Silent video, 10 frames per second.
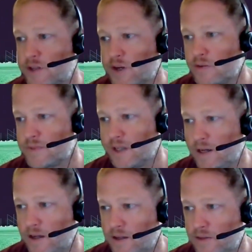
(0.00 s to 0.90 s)
terms
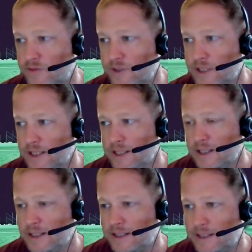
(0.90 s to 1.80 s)
of,
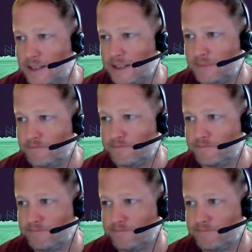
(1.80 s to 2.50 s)
um,